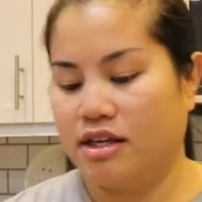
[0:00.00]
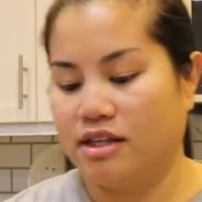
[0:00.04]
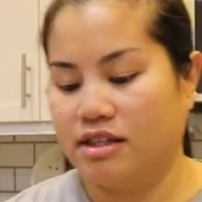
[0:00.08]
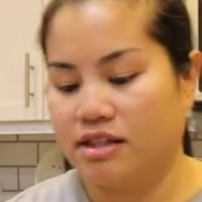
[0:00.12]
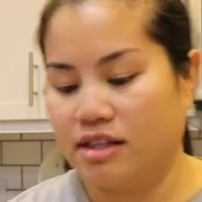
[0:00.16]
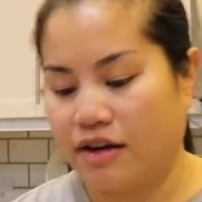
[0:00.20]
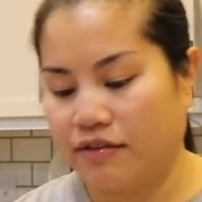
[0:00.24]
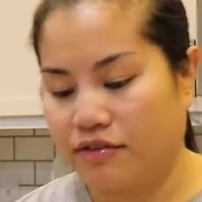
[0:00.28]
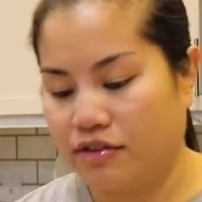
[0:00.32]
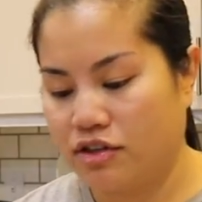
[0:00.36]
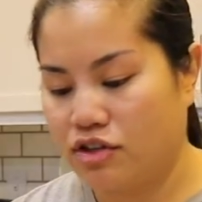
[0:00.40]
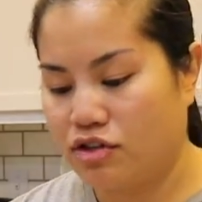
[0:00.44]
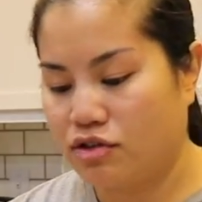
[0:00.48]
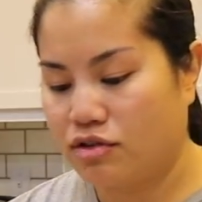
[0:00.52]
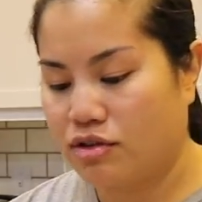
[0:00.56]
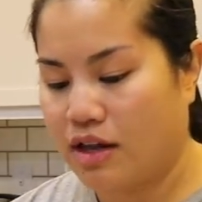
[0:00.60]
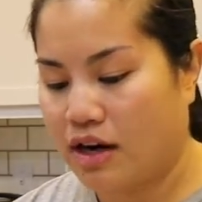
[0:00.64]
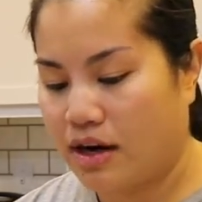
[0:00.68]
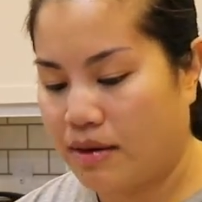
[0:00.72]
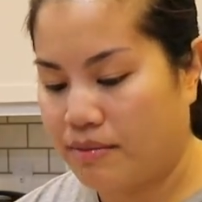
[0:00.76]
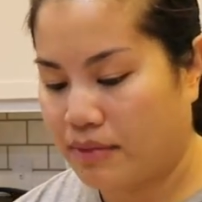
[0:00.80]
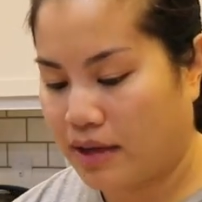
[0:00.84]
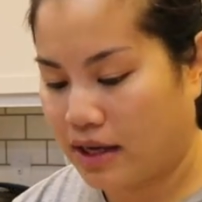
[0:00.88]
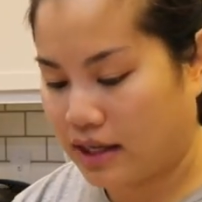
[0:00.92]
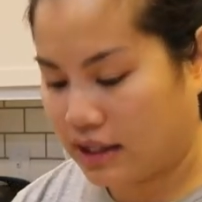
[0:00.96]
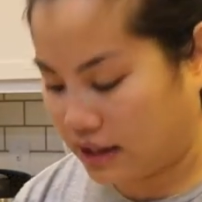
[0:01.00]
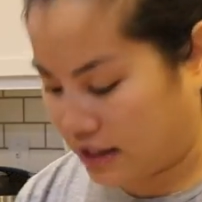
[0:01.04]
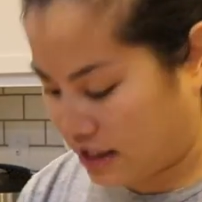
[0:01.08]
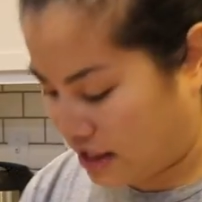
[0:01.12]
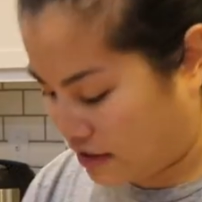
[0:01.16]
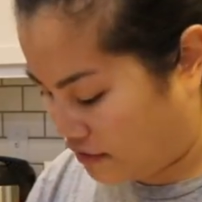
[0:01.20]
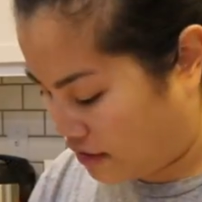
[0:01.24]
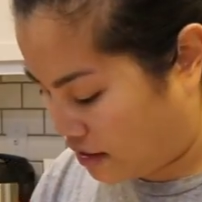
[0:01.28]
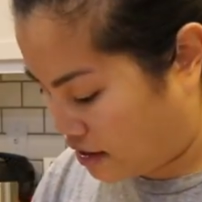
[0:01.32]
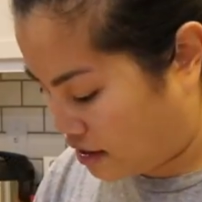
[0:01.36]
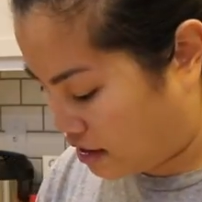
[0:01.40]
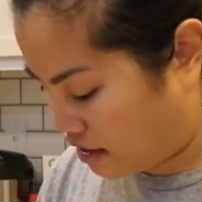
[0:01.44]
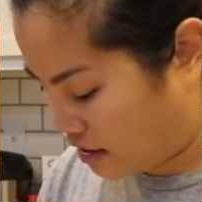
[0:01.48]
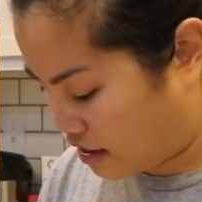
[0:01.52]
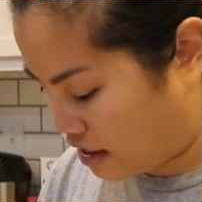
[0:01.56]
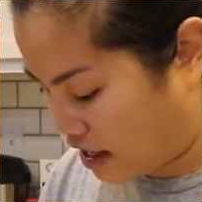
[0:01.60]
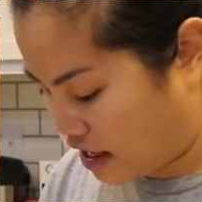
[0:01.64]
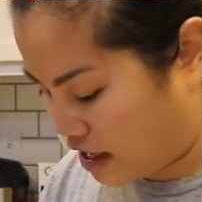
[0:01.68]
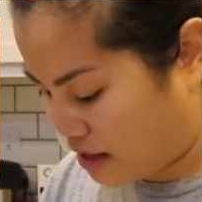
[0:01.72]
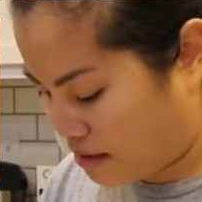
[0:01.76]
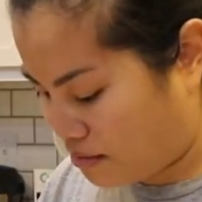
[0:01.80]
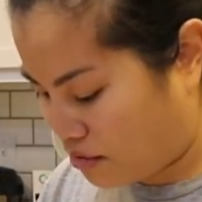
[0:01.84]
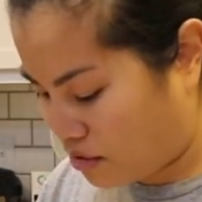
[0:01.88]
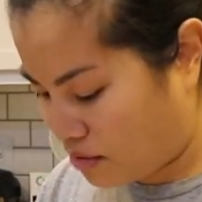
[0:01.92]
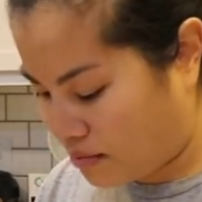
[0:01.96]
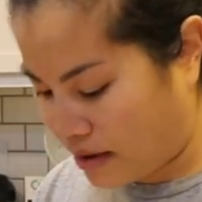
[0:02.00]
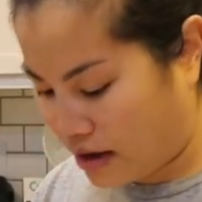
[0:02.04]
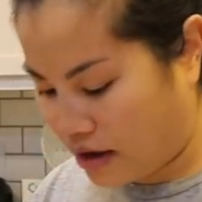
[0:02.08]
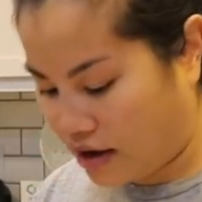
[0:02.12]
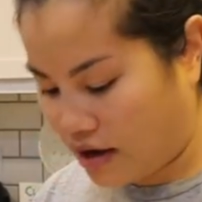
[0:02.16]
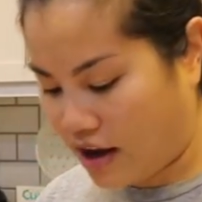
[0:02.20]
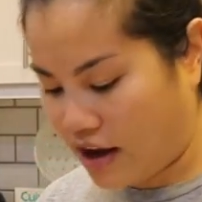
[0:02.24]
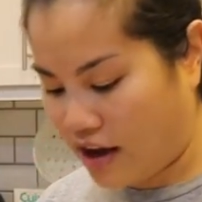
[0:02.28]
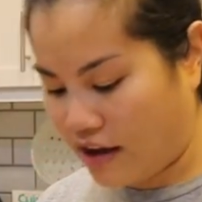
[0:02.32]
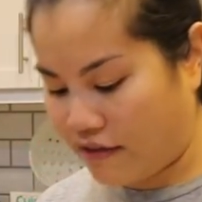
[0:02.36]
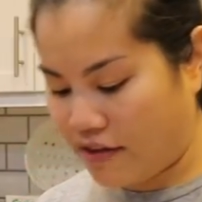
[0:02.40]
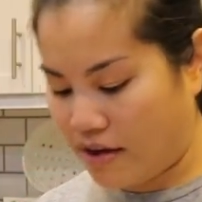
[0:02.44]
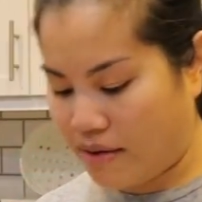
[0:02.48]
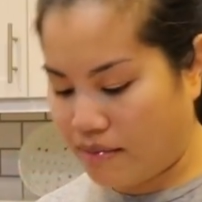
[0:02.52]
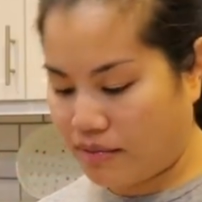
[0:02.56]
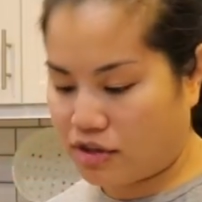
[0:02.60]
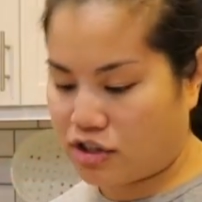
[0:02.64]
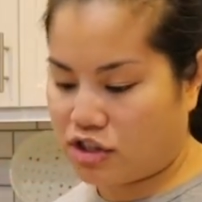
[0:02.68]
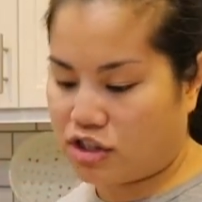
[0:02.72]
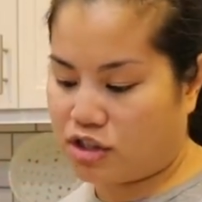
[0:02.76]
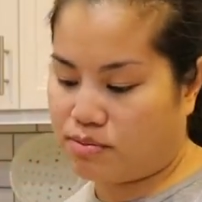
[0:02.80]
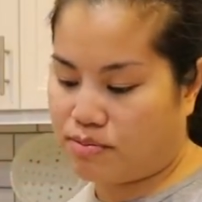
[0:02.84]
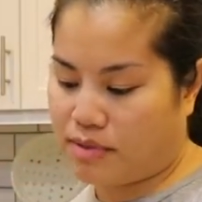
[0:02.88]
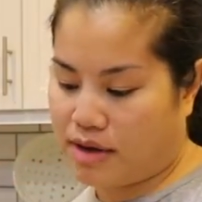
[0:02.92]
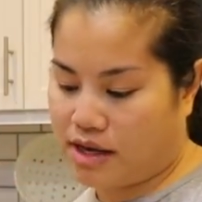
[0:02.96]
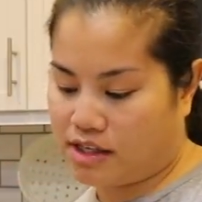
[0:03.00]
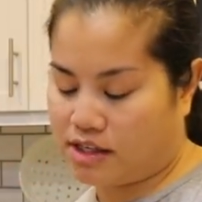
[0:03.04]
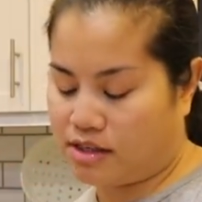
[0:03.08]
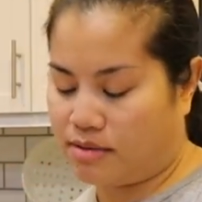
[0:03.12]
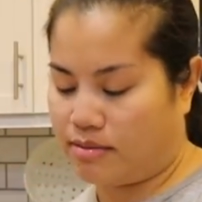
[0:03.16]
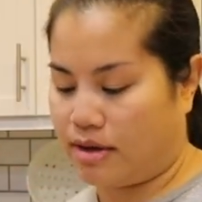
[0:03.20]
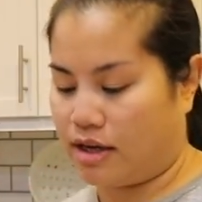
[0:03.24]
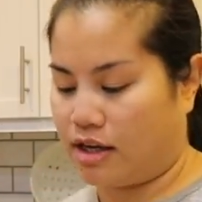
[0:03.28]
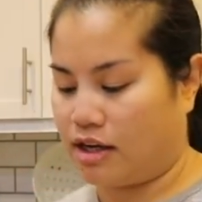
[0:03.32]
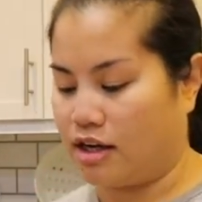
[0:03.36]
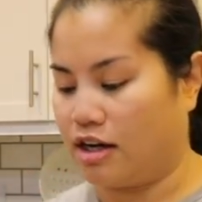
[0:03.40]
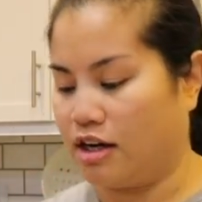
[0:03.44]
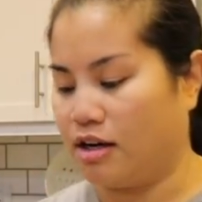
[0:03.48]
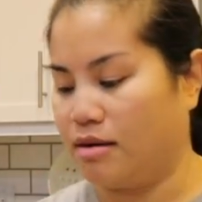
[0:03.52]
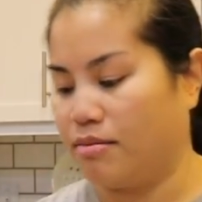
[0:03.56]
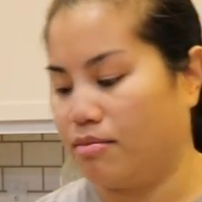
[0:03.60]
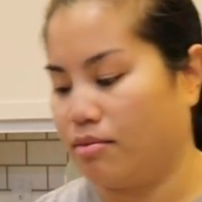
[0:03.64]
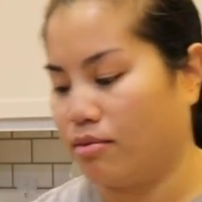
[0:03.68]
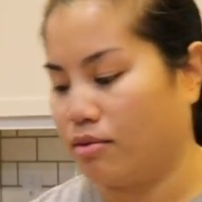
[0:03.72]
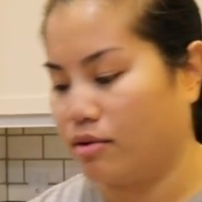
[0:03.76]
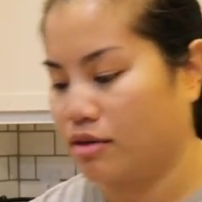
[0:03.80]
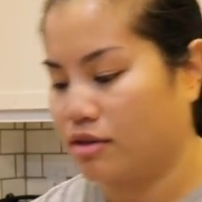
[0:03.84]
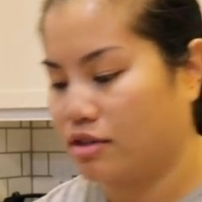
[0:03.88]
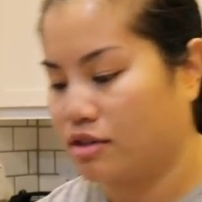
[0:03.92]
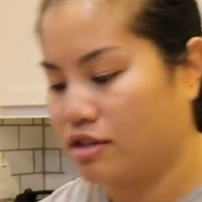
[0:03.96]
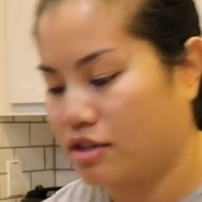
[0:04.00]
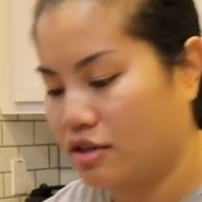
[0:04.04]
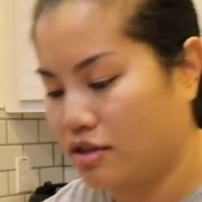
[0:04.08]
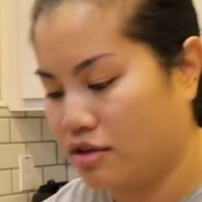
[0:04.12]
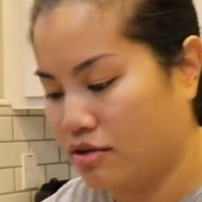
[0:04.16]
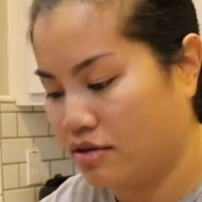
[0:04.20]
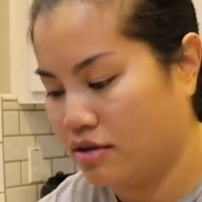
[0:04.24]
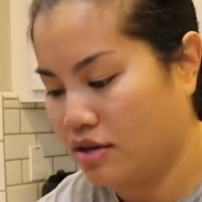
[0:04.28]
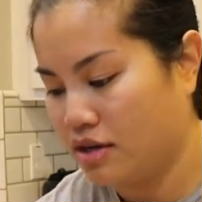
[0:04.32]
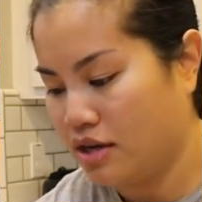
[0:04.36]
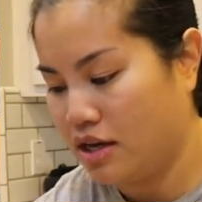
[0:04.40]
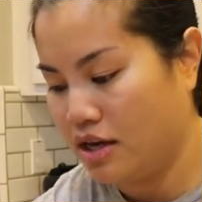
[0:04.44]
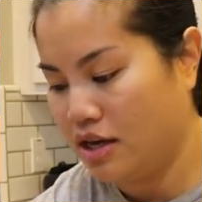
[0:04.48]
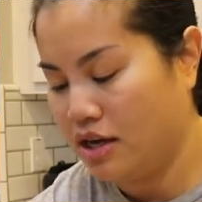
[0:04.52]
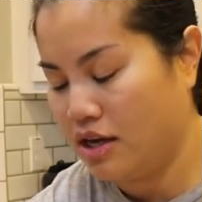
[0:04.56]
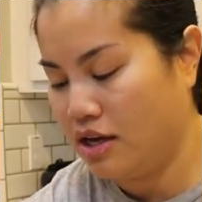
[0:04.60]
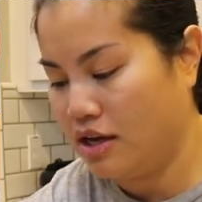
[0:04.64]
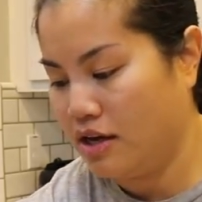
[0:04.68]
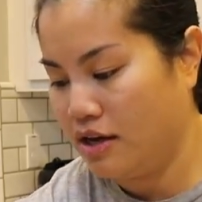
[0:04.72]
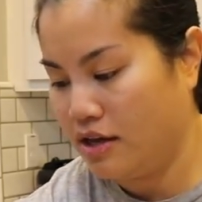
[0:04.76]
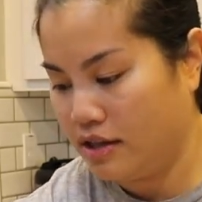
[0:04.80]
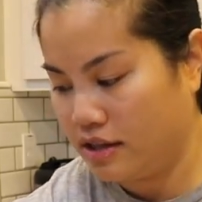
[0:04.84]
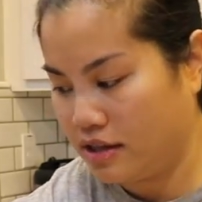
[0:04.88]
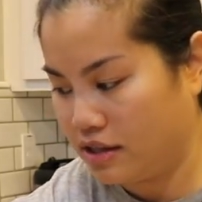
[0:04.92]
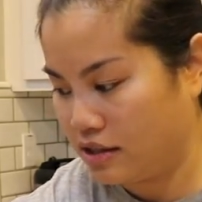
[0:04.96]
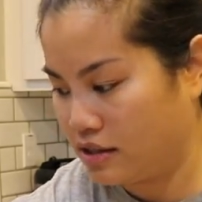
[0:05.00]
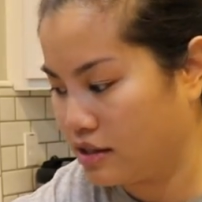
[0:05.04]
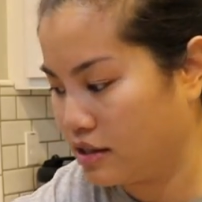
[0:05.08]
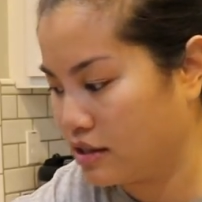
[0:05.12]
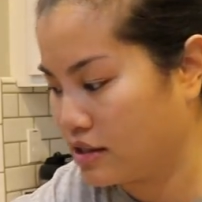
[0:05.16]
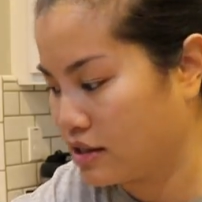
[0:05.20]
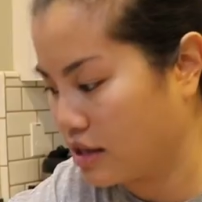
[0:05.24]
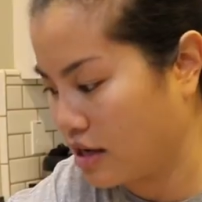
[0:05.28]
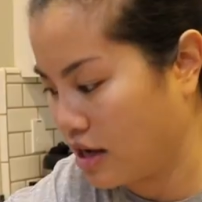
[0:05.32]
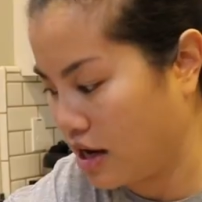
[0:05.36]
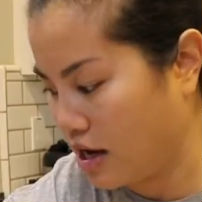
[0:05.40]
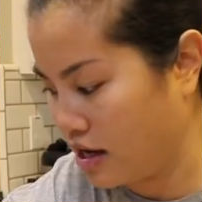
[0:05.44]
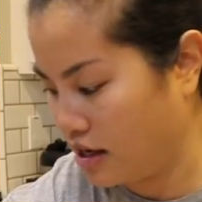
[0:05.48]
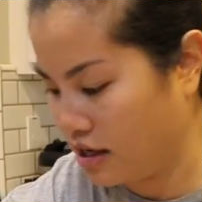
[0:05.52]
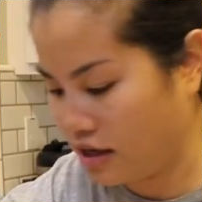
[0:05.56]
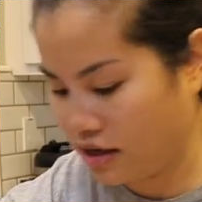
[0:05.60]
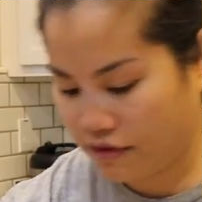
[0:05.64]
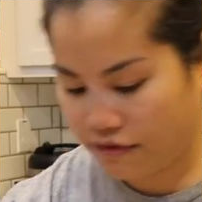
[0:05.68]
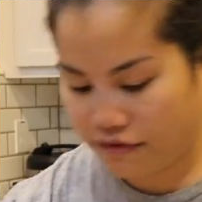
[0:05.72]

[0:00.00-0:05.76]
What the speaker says: things I have to do that I'm like leaving on the cutting board, but I don't have that much space on my cutting board. So this is kind